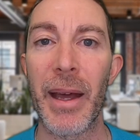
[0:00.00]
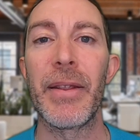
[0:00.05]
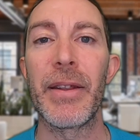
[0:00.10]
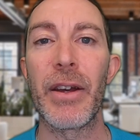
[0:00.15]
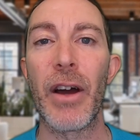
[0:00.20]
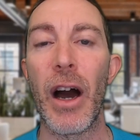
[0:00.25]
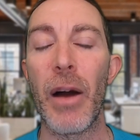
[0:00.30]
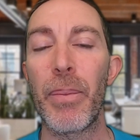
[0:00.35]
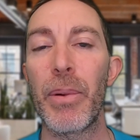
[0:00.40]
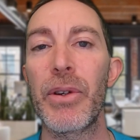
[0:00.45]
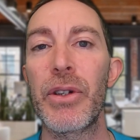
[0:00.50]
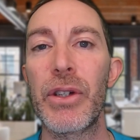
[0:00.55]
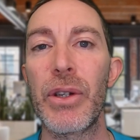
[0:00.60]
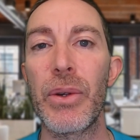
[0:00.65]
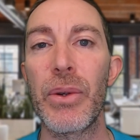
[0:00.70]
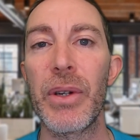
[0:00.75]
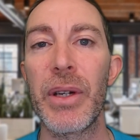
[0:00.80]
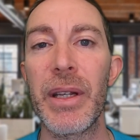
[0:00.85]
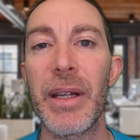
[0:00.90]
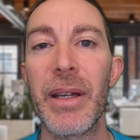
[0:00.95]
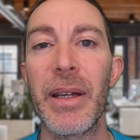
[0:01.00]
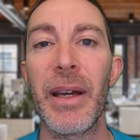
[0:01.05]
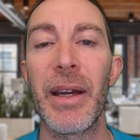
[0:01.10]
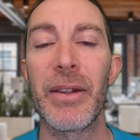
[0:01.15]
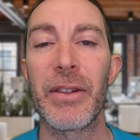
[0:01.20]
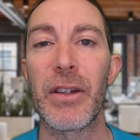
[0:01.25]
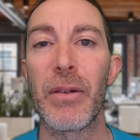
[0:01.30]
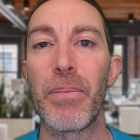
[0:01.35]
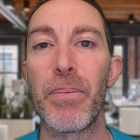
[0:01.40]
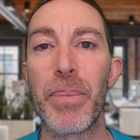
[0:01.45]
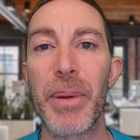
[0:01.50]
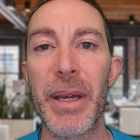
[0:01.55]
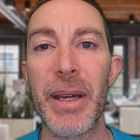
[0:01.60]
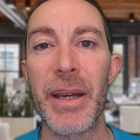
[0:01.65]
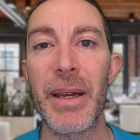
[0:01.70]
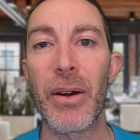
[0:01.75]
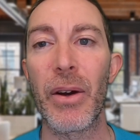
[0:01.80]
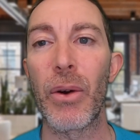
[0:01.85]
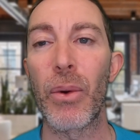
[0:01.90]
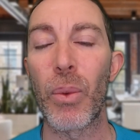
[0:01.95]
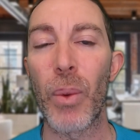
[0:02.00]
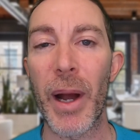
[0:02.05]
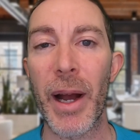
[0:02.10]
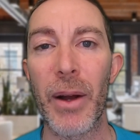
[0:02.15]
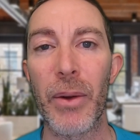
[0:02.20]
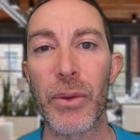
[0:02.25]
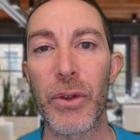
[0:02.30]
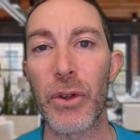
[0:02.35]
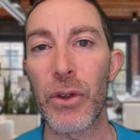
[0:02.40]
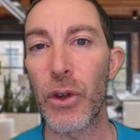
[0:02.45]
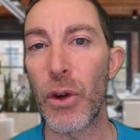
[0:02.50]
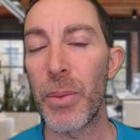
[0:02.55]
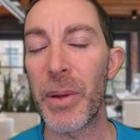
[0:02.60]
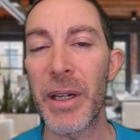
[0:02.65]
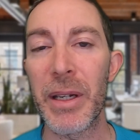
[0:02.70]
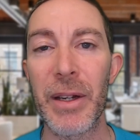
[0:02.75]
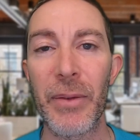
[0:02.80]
And the opportunity to be around so many